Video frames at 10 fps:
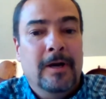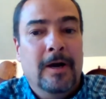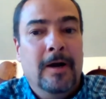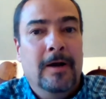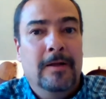
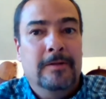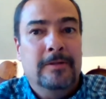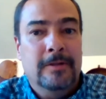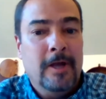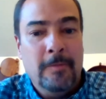
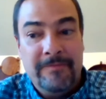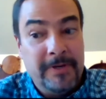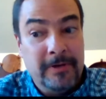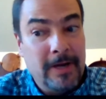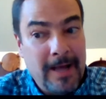to help
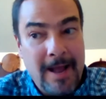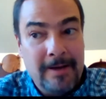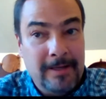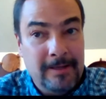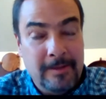figure out how
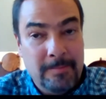to get the